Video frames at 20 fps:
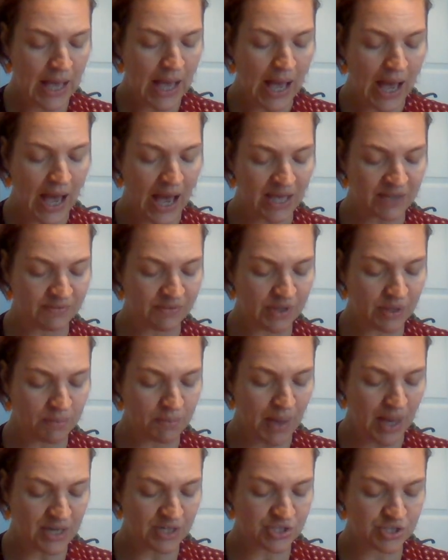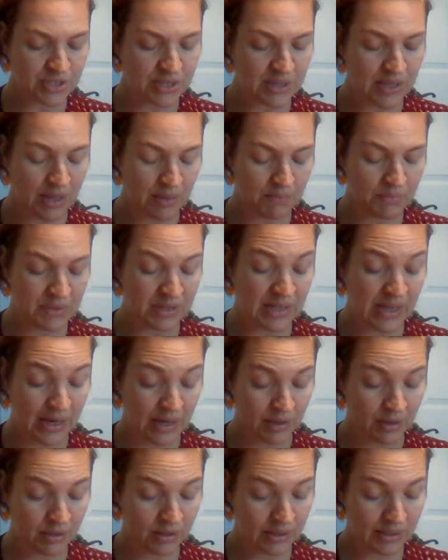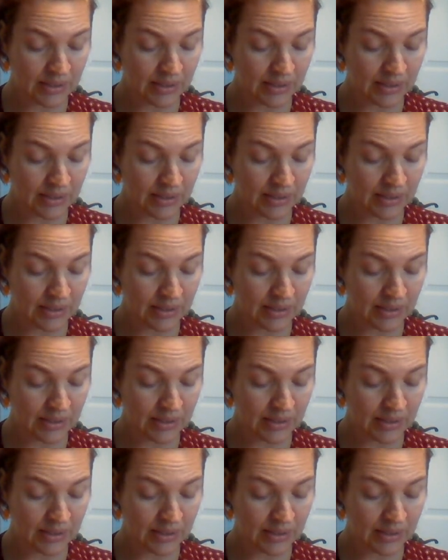Ivy imagined them there,